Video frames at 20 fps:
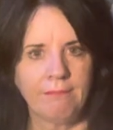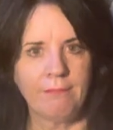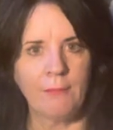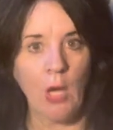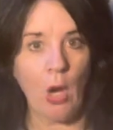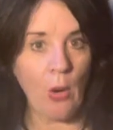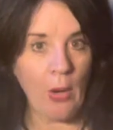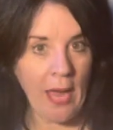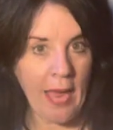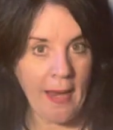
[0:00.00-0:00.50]

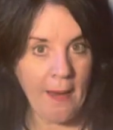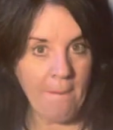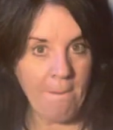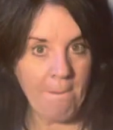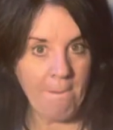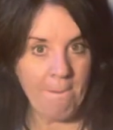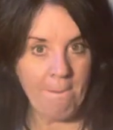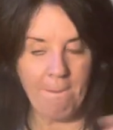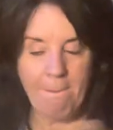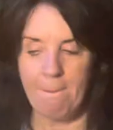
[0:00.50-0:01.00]
Okay?
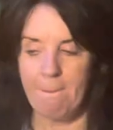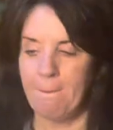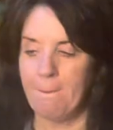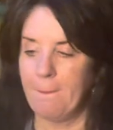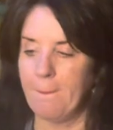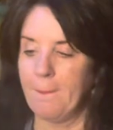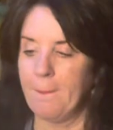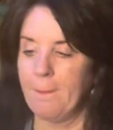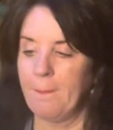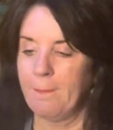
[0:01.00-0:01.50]

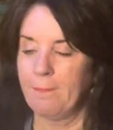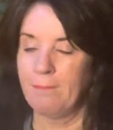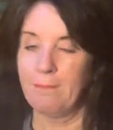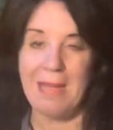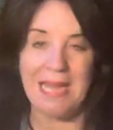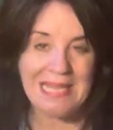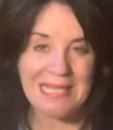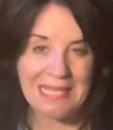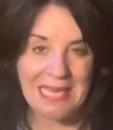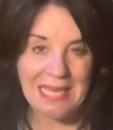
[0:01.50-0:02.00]

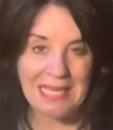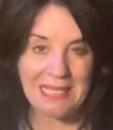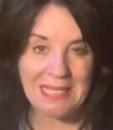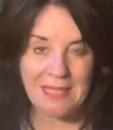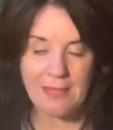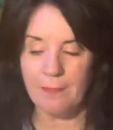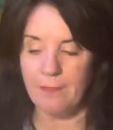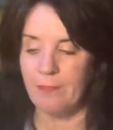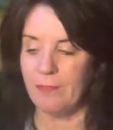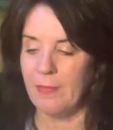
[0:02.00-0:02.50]
Makes
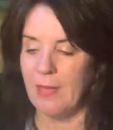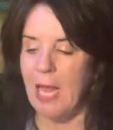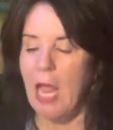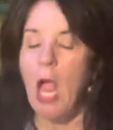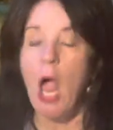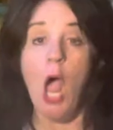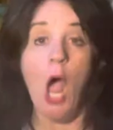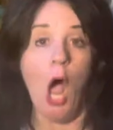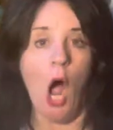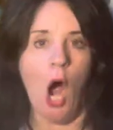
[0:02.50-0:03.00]
sense?
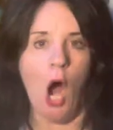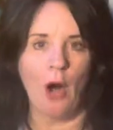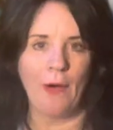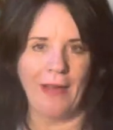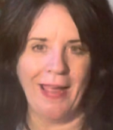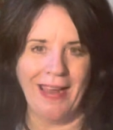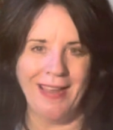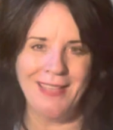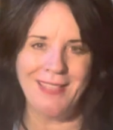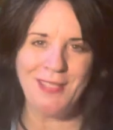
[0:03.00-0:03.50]
All
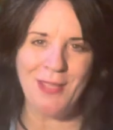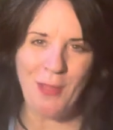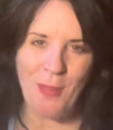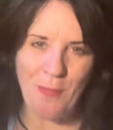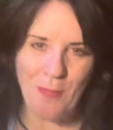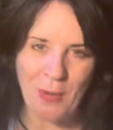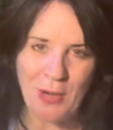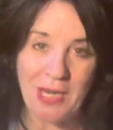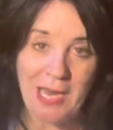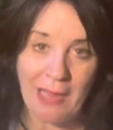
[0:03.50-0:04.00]
right, so the
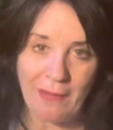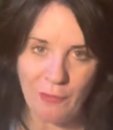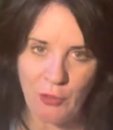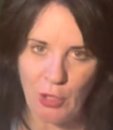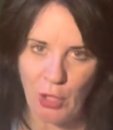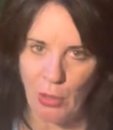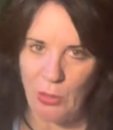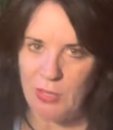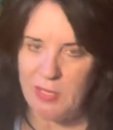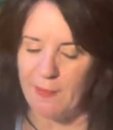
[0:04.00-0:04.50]
book I've
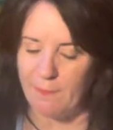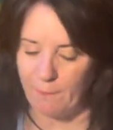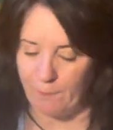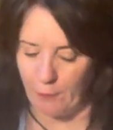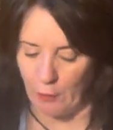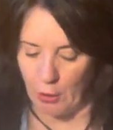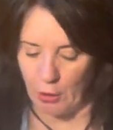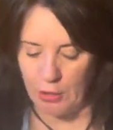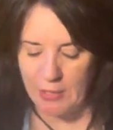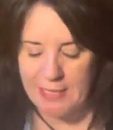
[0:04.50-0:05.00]
chosen
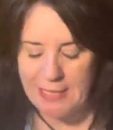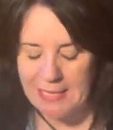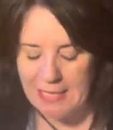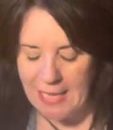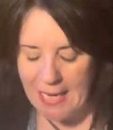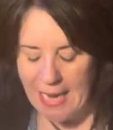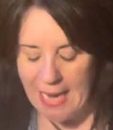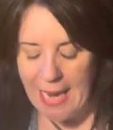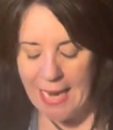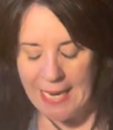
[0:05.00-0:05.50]
first
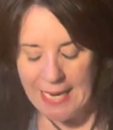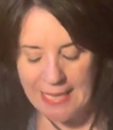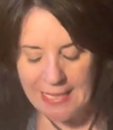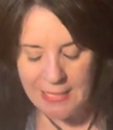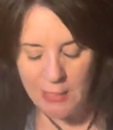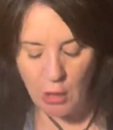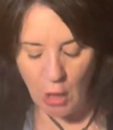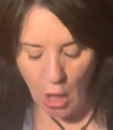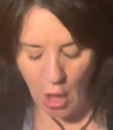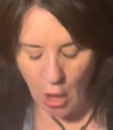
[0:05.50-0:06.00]
is
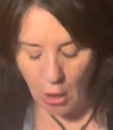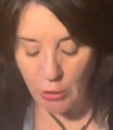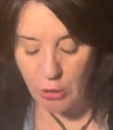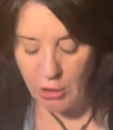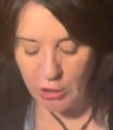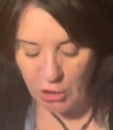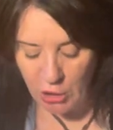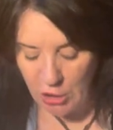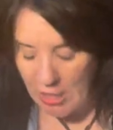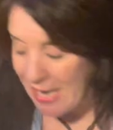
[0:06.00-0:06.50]
called To
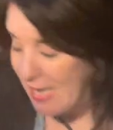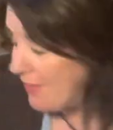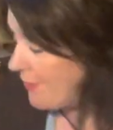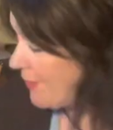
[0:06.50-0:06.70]
Shake